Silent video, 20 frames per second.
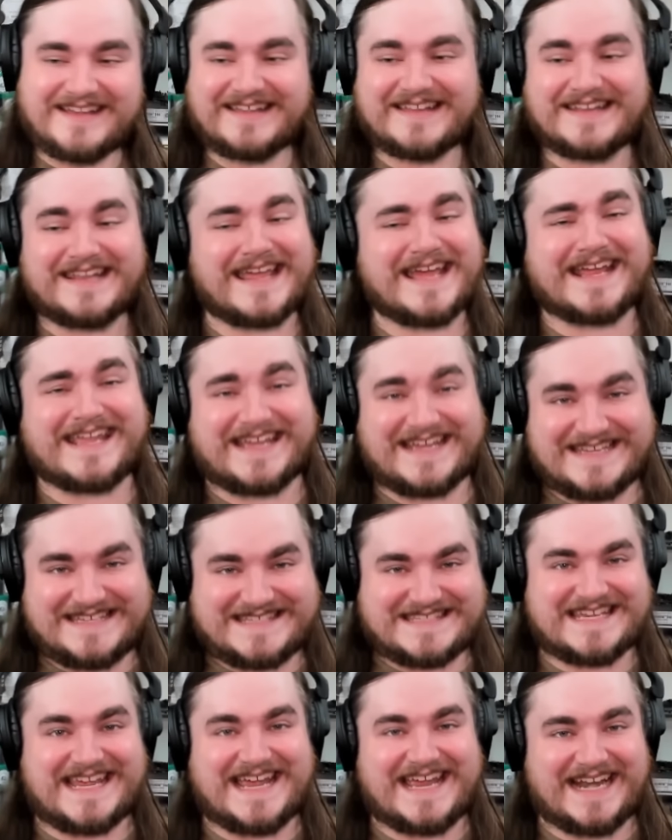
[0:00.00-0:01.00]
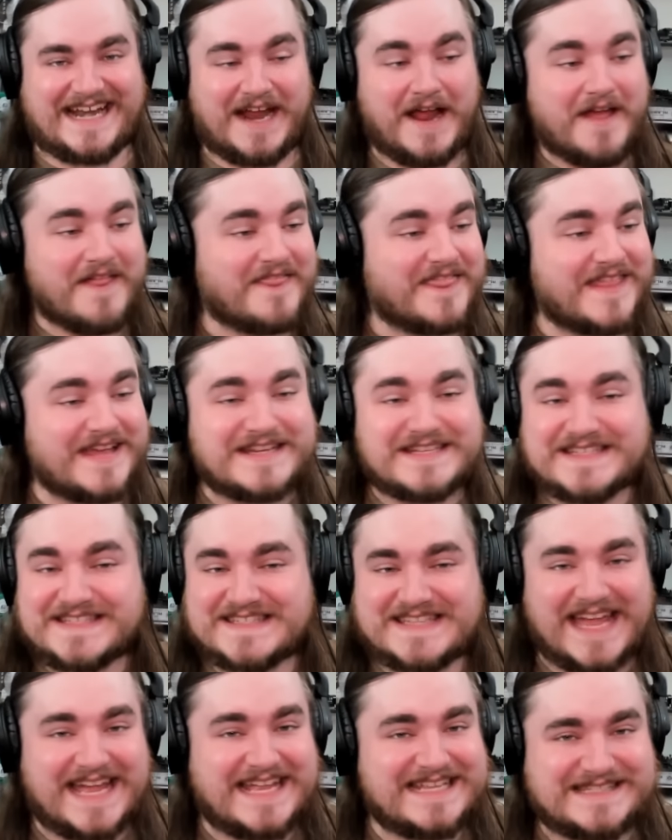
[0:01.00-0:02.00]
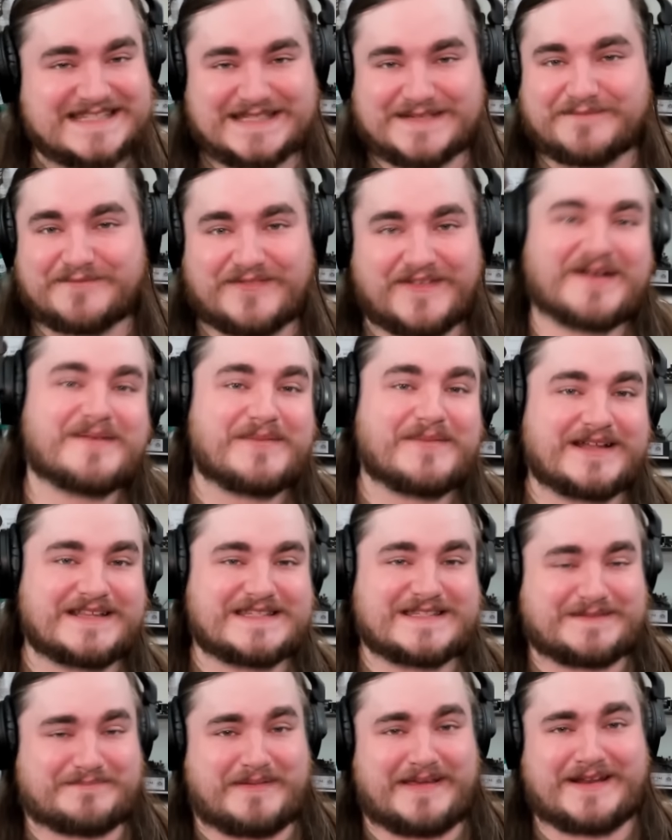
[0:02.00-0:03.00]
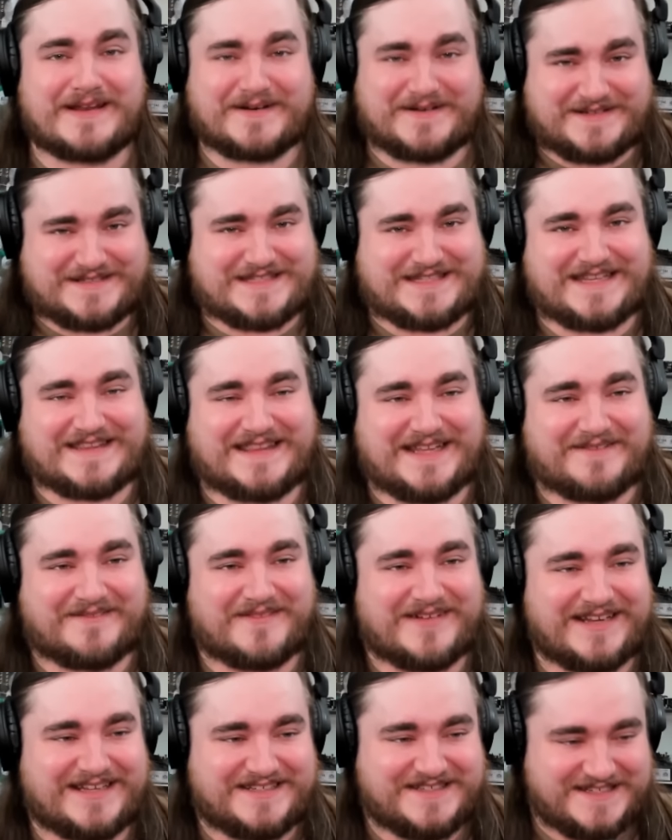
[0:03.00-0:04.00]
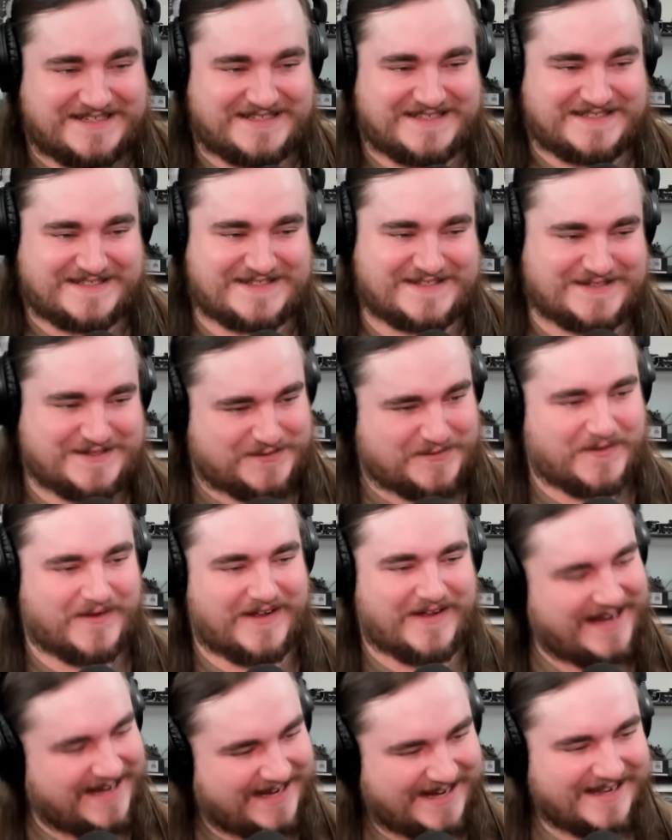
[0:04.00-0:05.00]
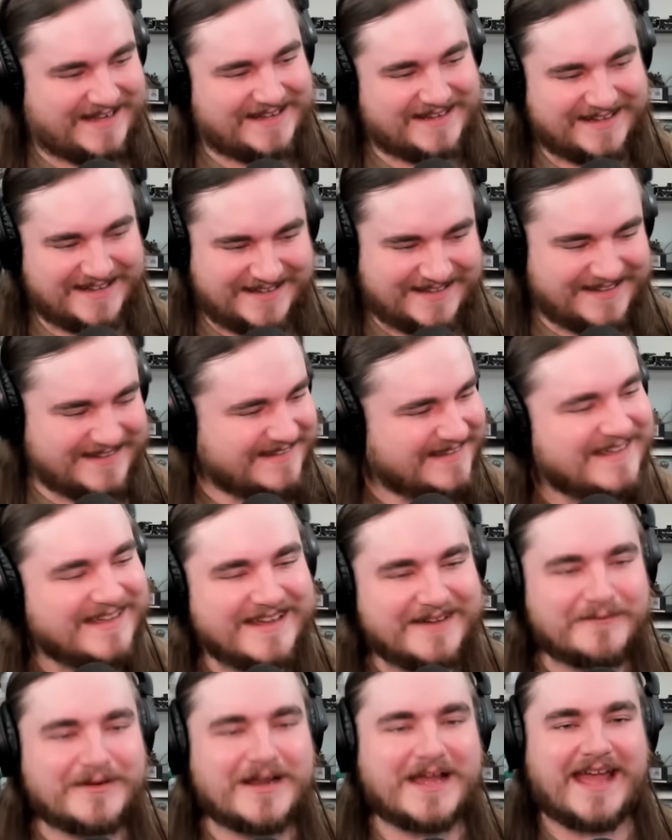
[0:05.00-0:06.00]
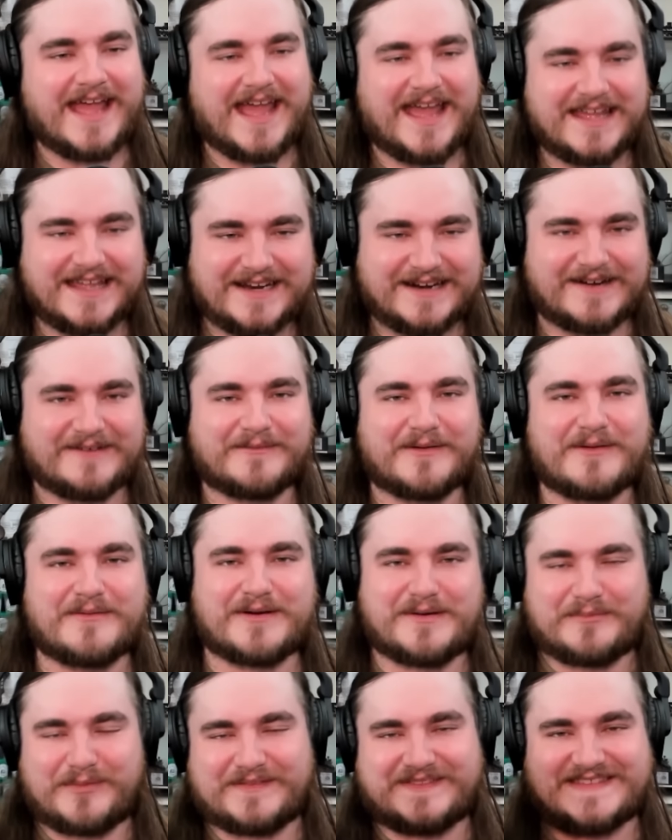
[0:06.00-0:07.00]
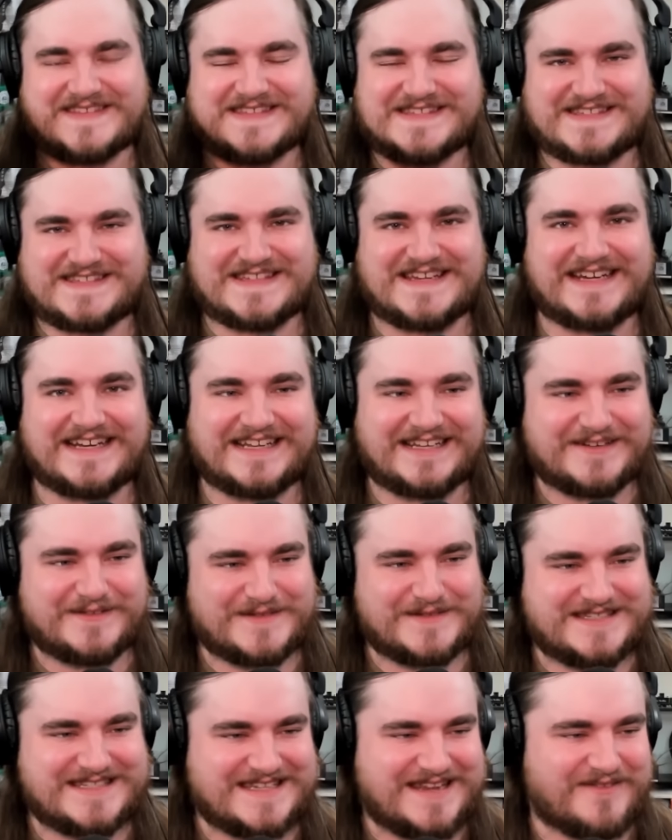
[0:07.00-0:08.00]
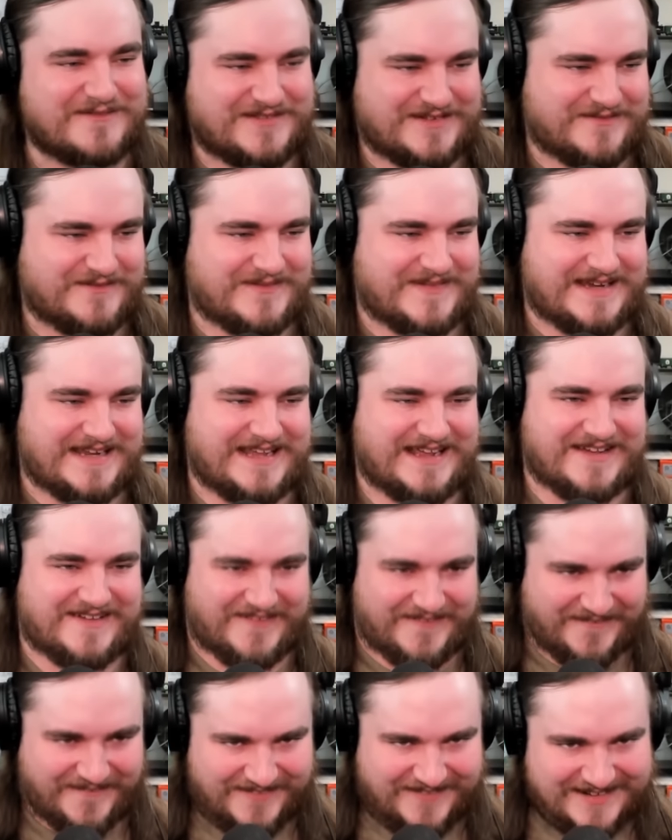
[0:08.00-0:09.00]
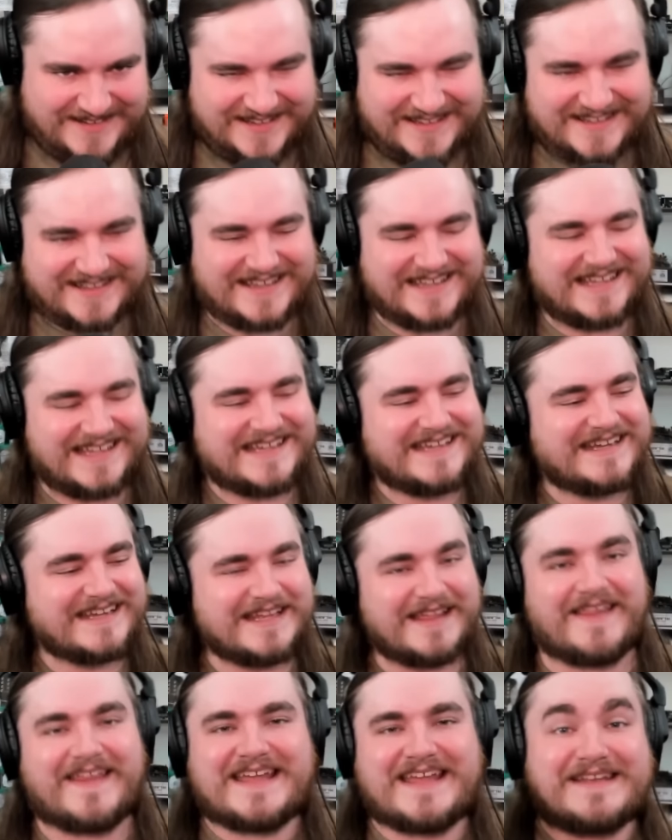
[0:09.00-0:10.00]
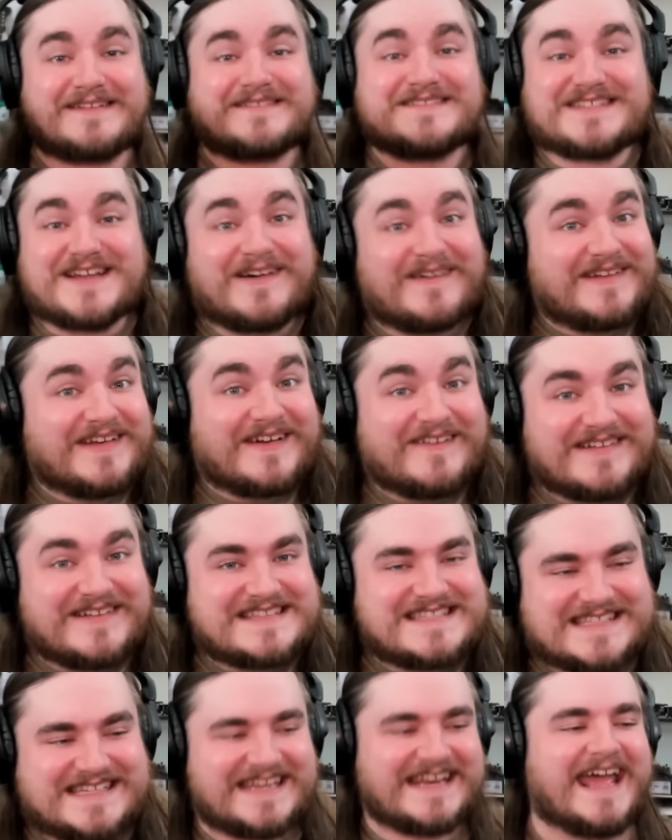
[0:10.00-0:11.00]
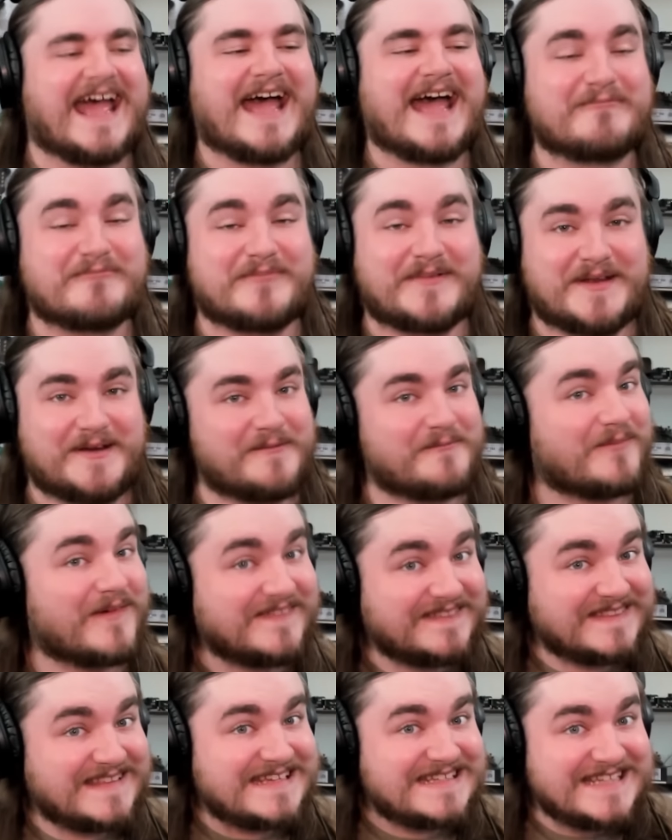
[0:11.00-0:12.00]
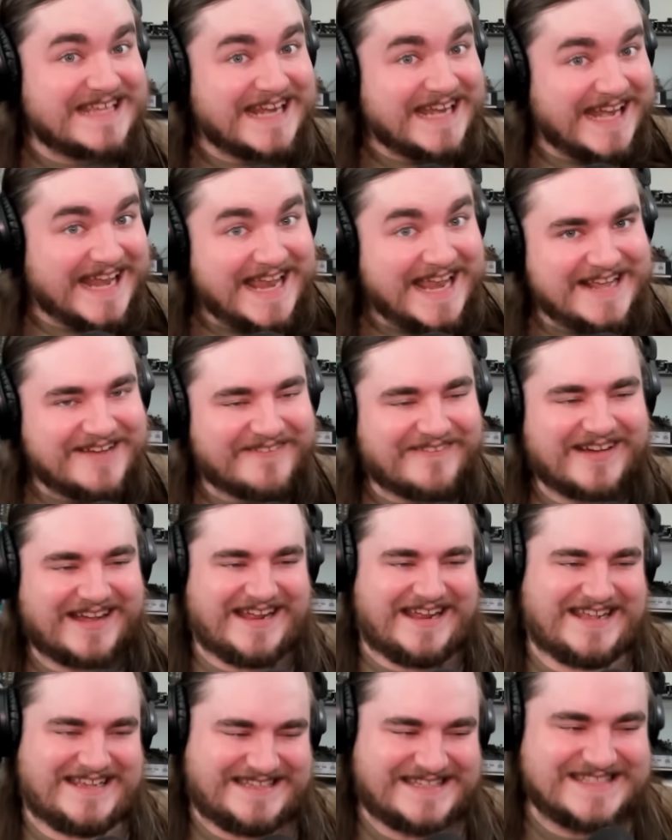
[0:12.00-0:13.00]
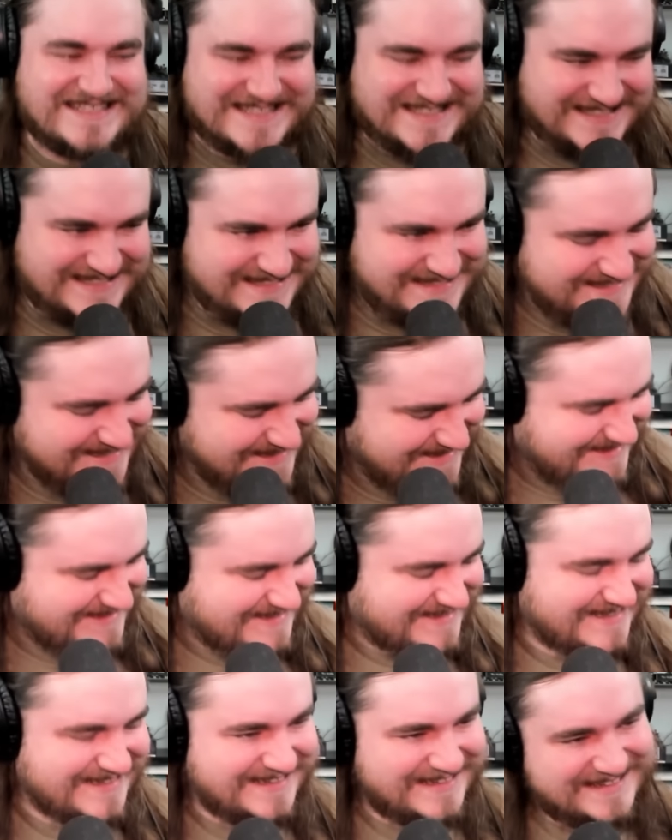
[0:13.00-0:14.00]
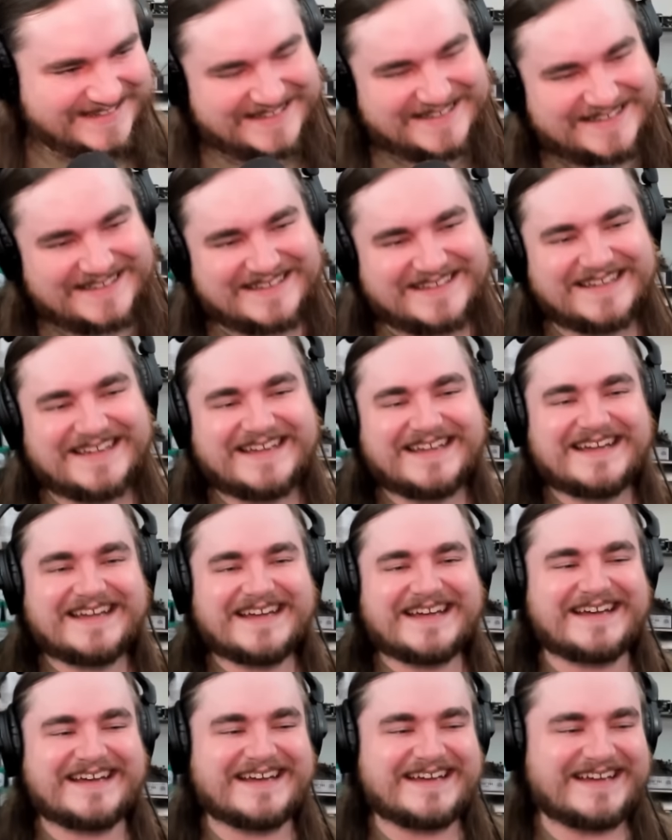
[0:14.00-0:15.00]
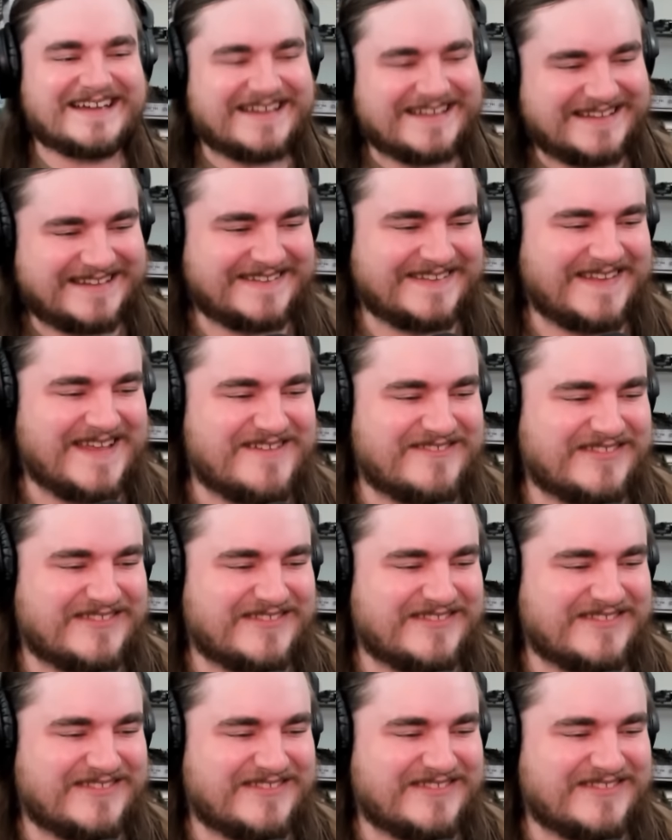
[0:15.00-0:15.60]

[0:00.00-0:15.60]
Like I said, they just had some Fairmont speeders that they wanted to destroy. Here, we want to put this scene into a safety video. Like, you don't know what's going to happen, but they did it anyways. Oh, you love